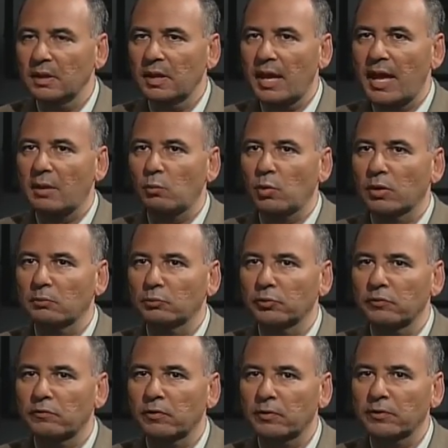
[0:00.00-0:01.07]
And what I'm
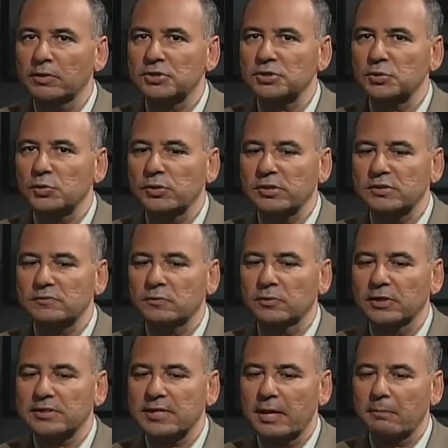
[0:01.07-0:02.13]
referring to is, for
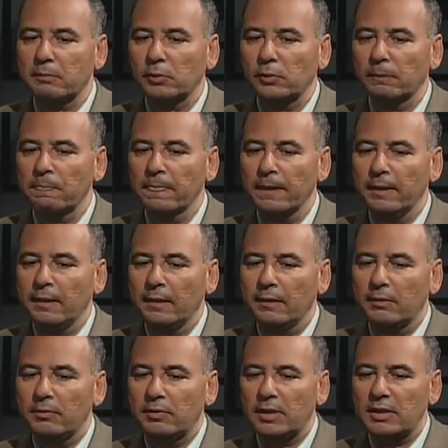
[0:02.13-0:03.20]
example,
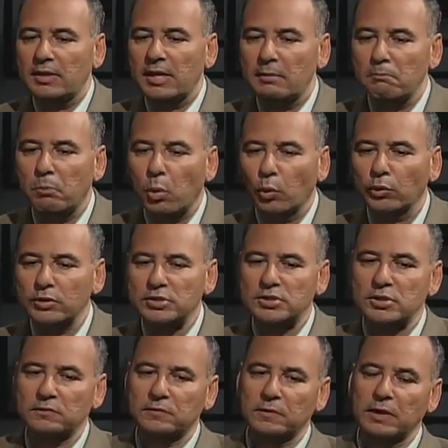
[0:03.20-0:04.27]
the importance
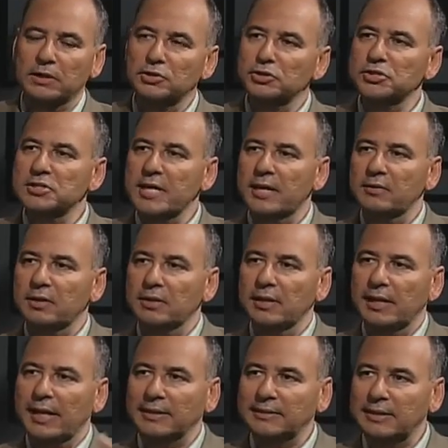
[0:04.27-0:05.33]
of understanding the
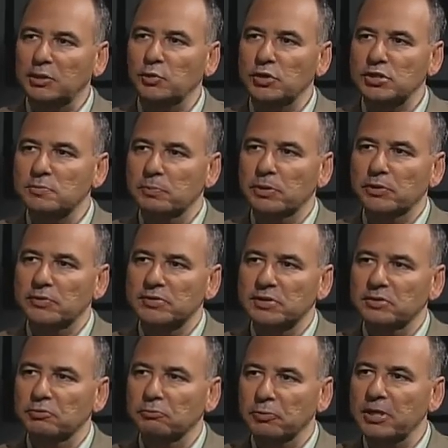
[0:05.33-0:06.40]
Latino experience in
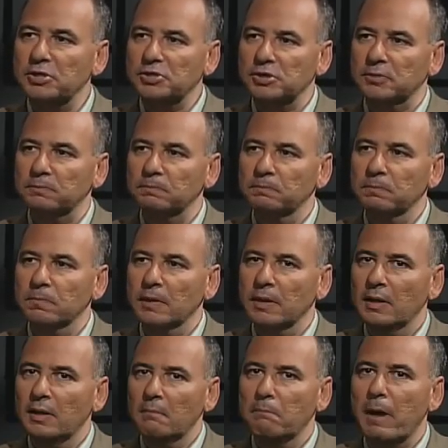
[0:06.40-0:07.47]
the region
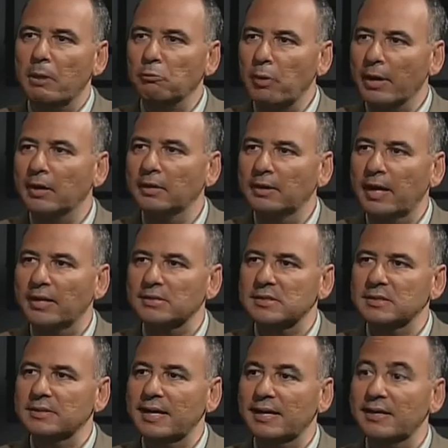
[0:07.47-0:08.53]
by
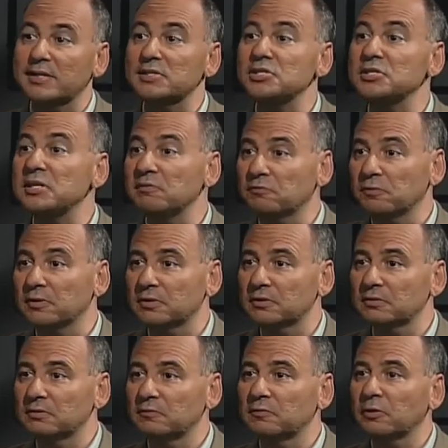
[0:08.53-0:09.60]
recognizing that it is different
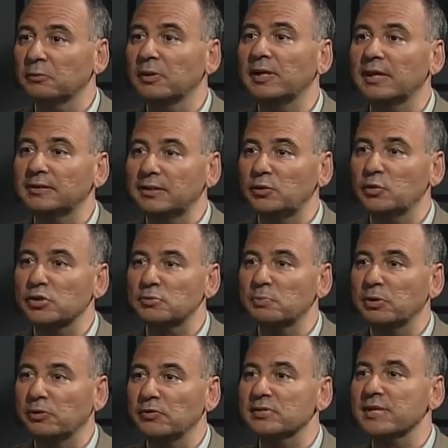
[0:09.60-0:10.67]
from the Latino
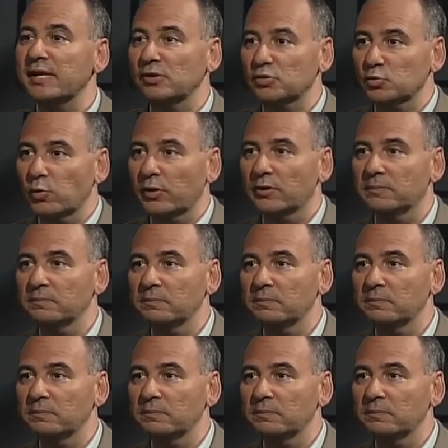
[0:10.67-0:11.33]
experience elsewhere.